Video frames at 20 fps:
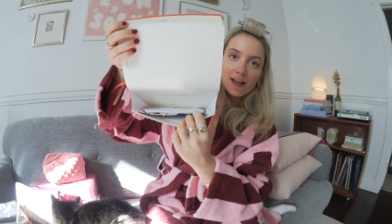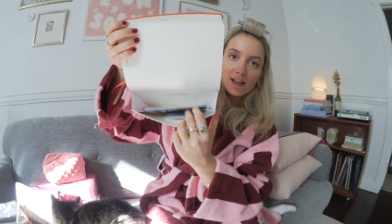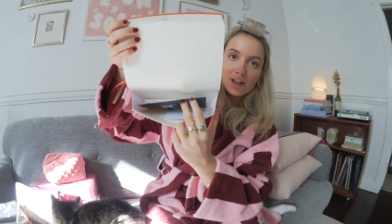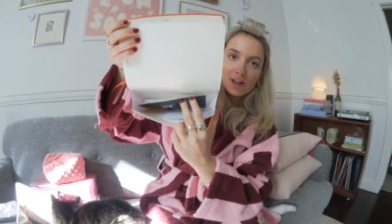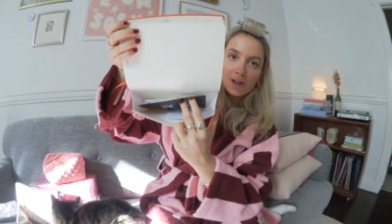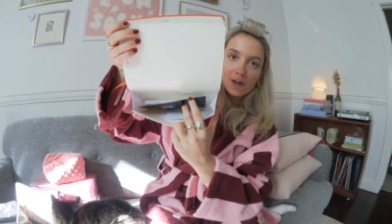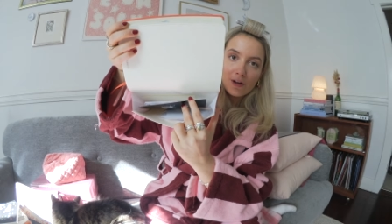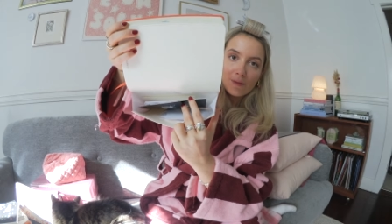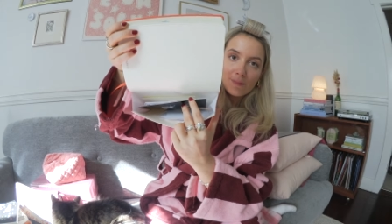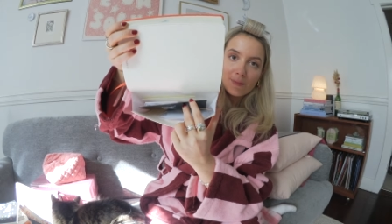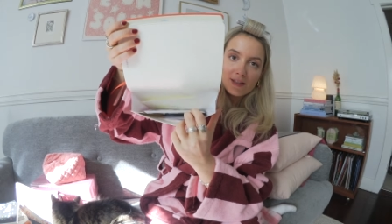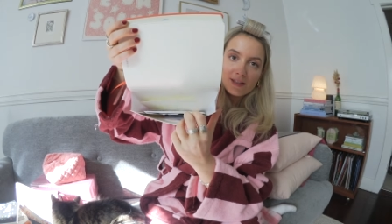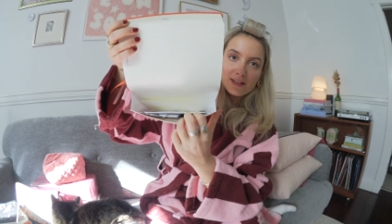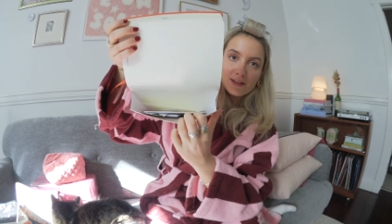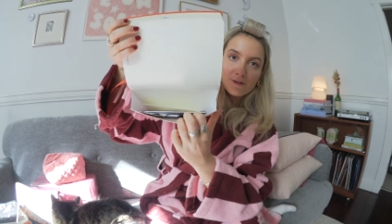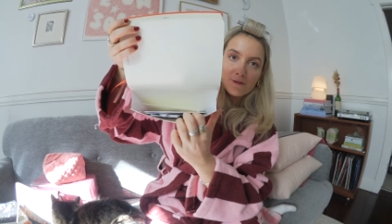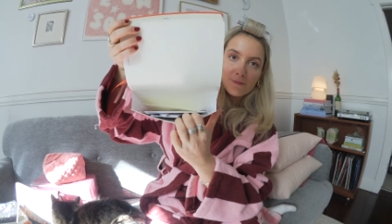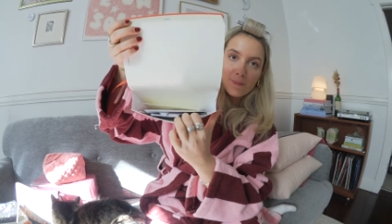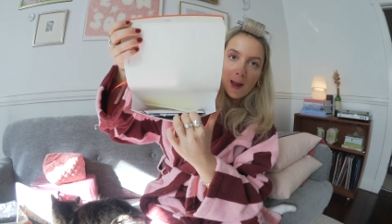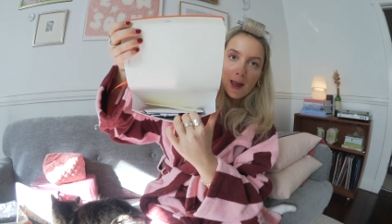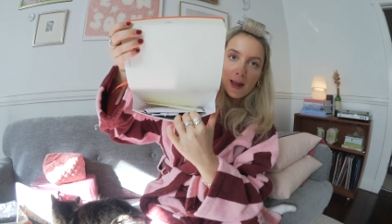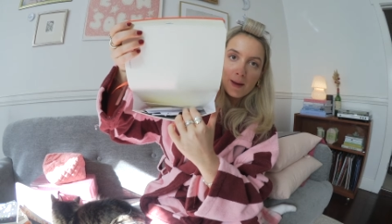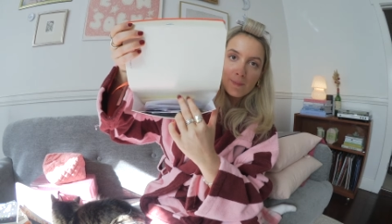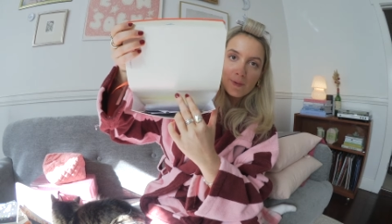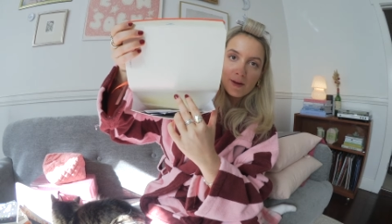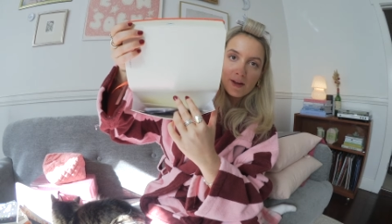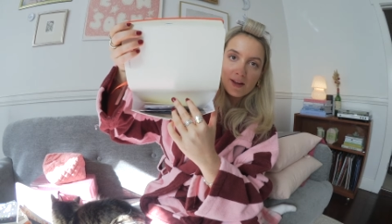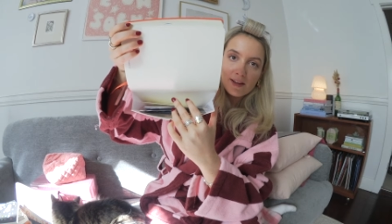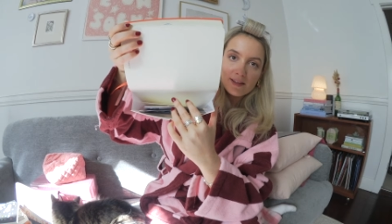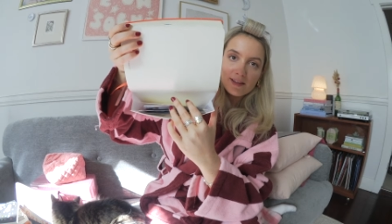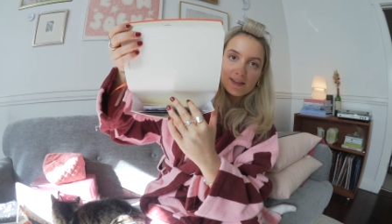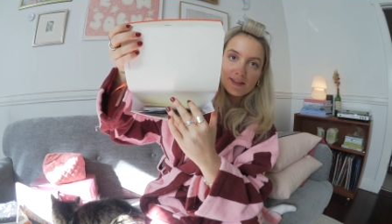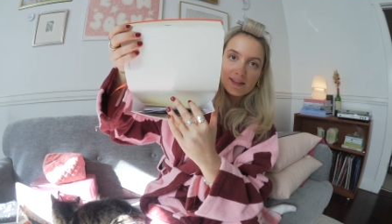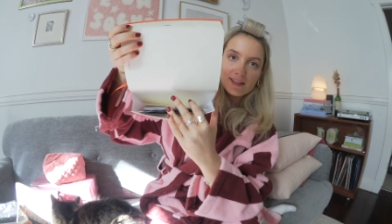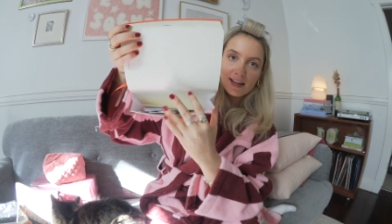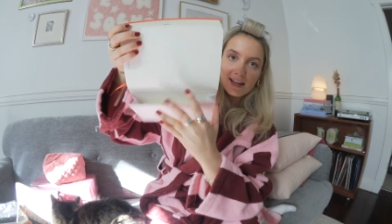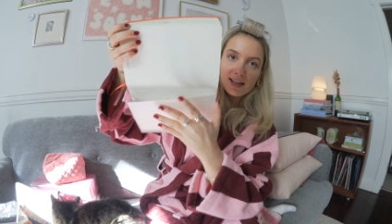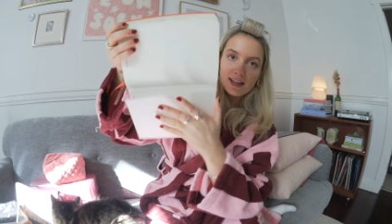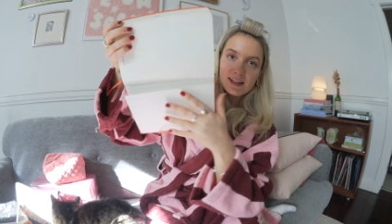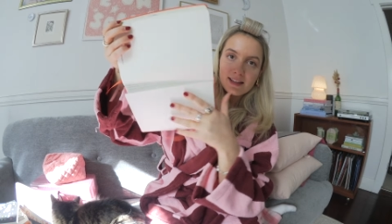you know, bits of paper,
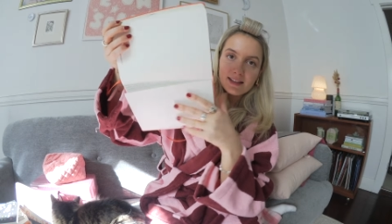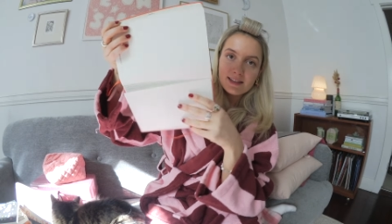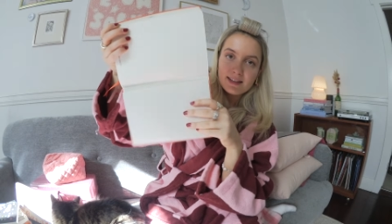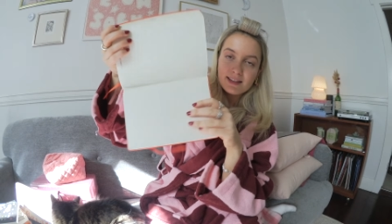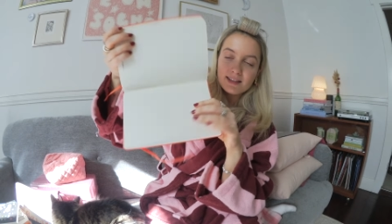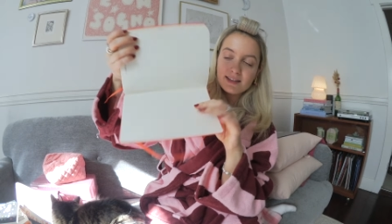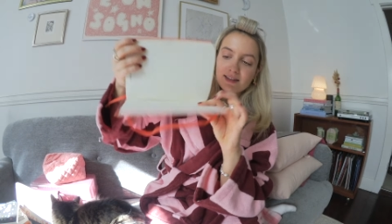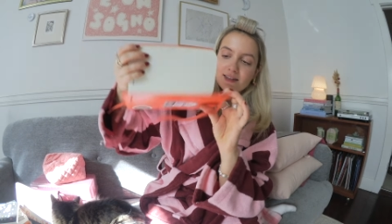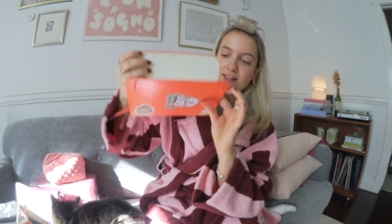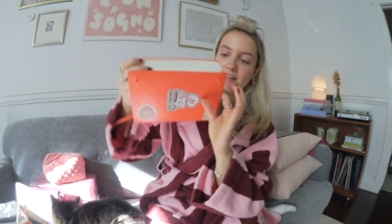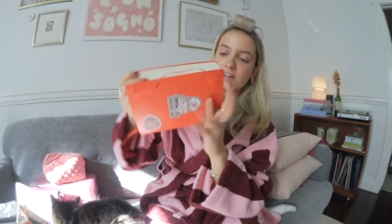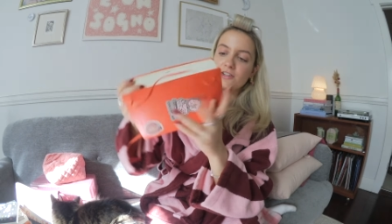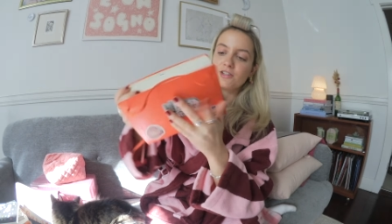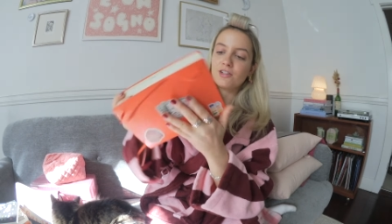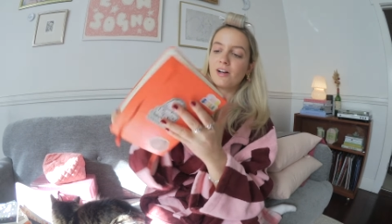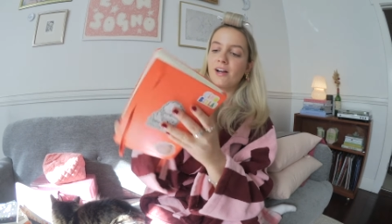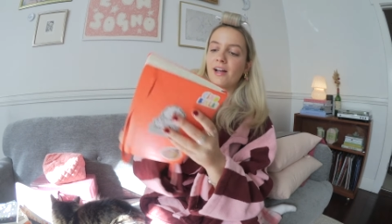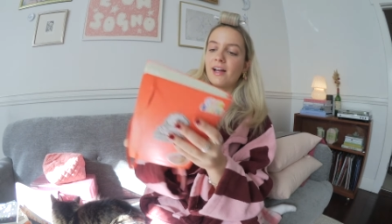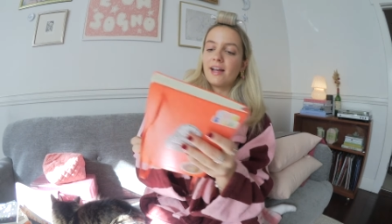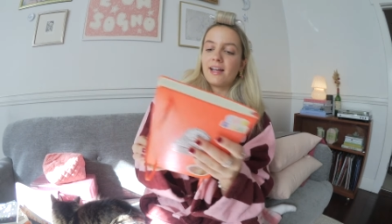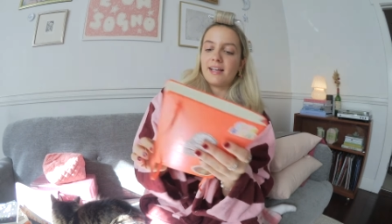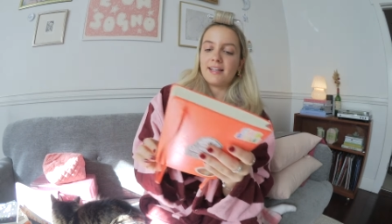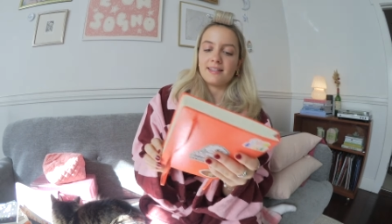stickers, etc.